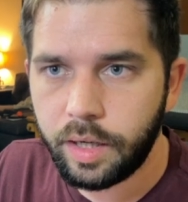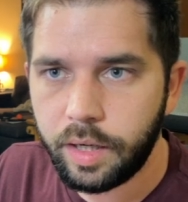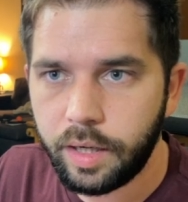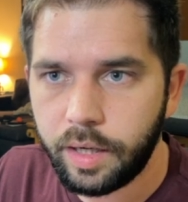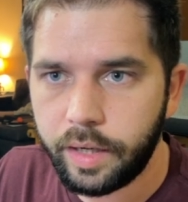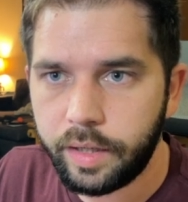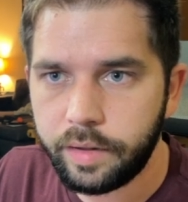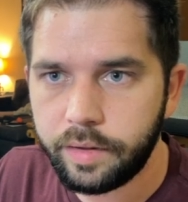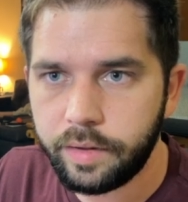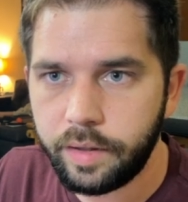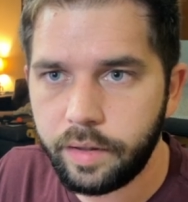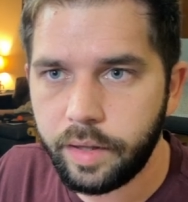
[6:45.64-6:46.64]
I can
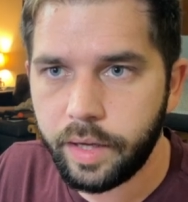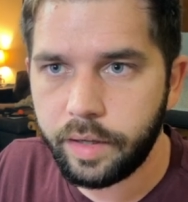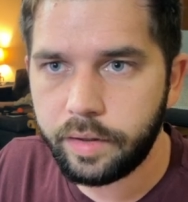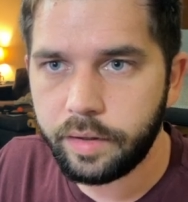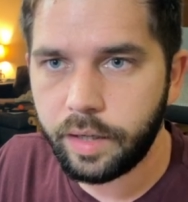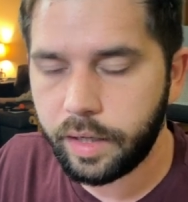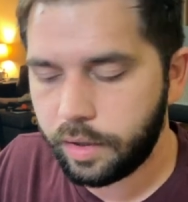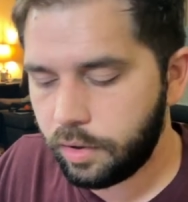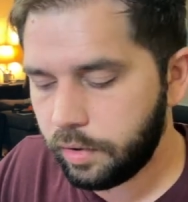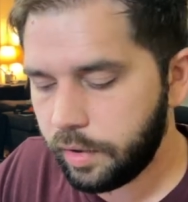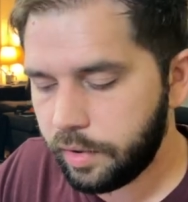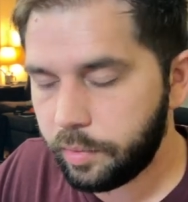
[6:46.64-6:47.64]
see that I
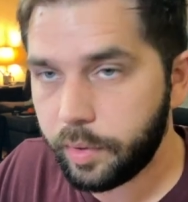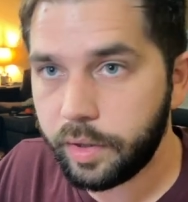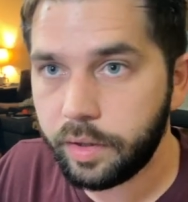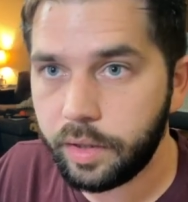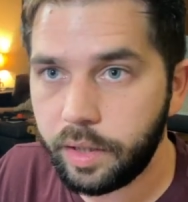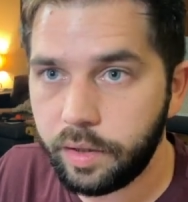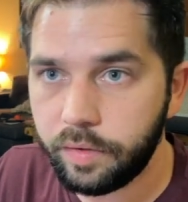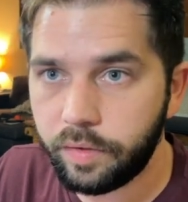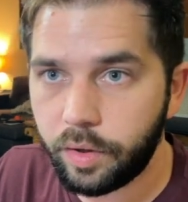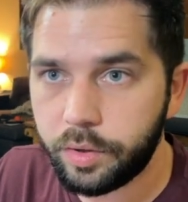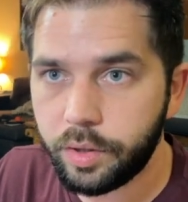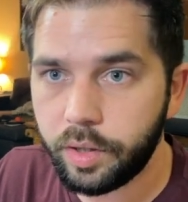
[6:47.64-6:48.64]
called this one the
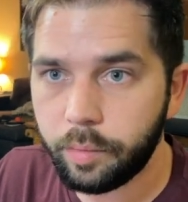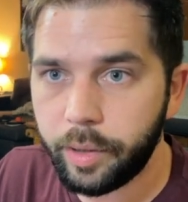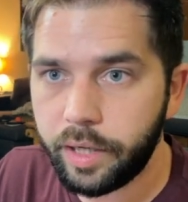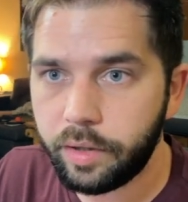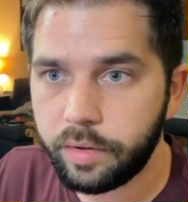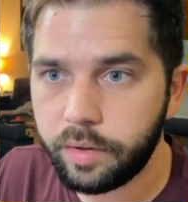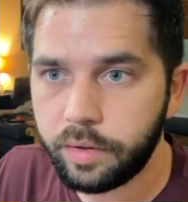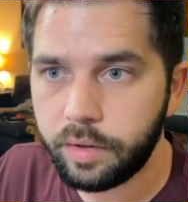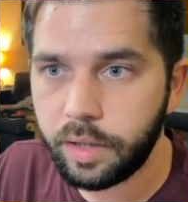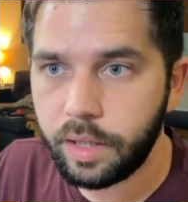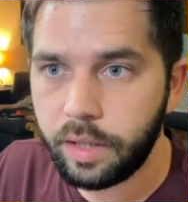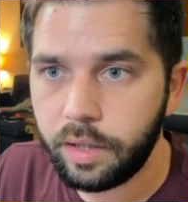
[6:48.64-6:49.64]
function about.
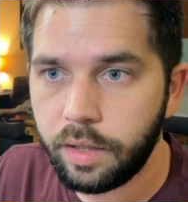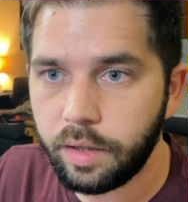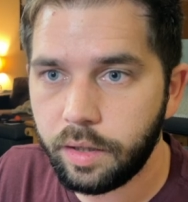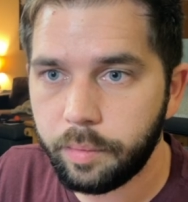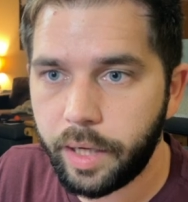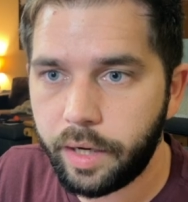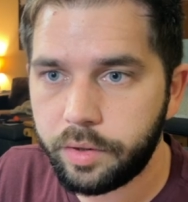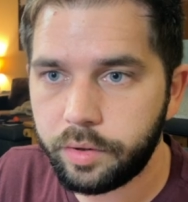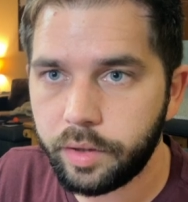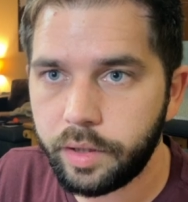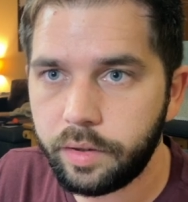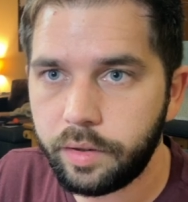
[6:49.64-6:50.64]

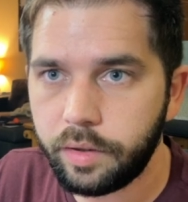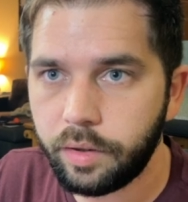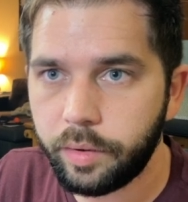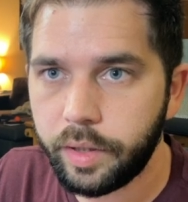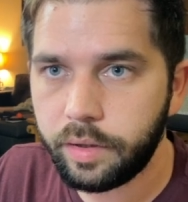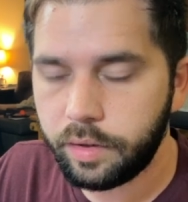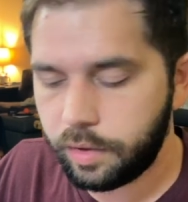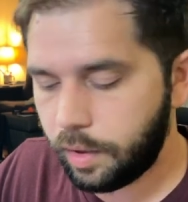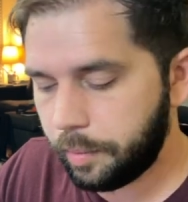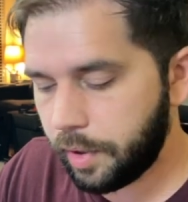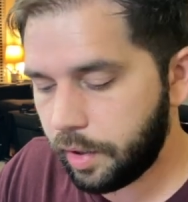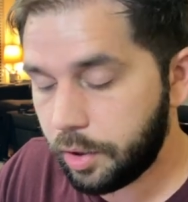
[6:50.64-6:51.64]
Actually, you know what?
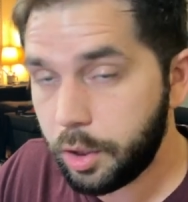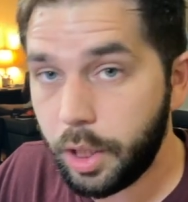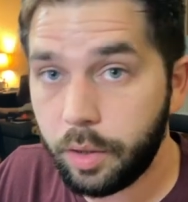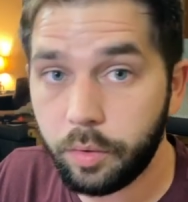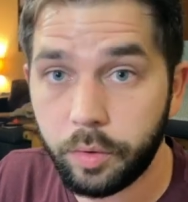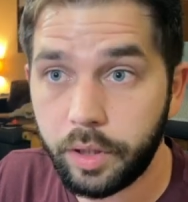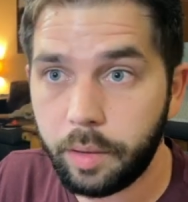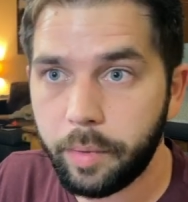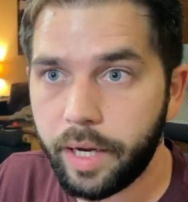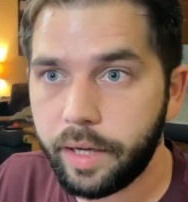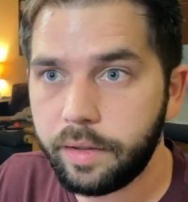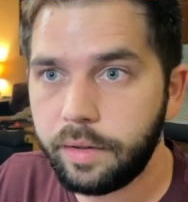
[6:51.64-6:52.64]
I'm going to cheat really
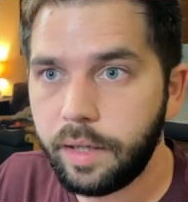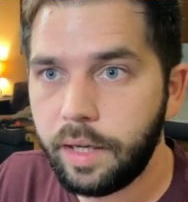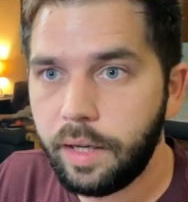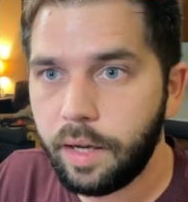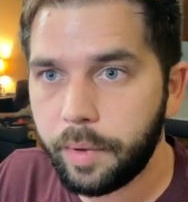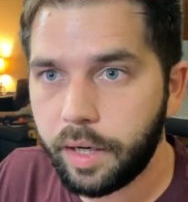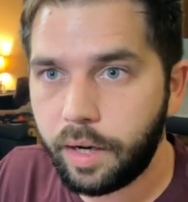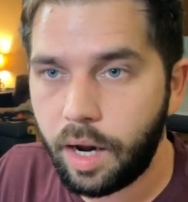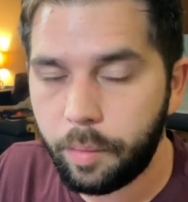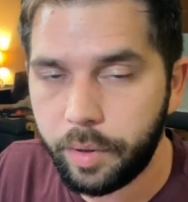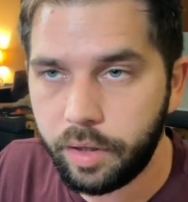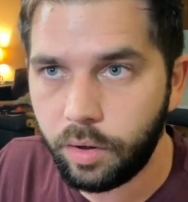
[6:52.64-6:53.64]
bad. I'm going to
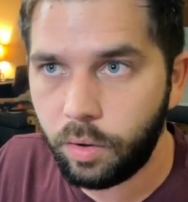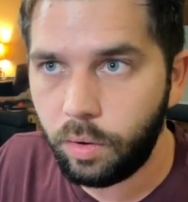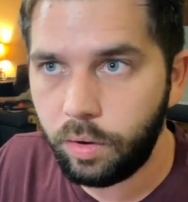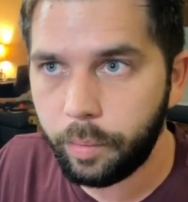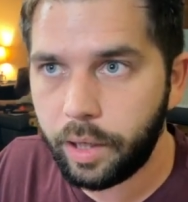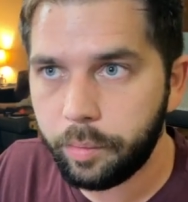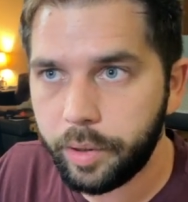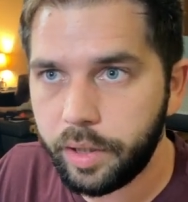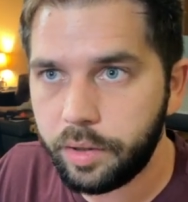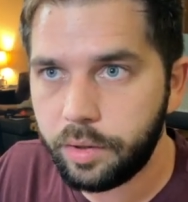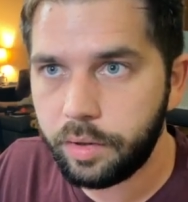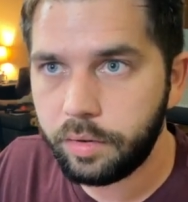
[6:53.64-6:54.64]
copy the whole about page,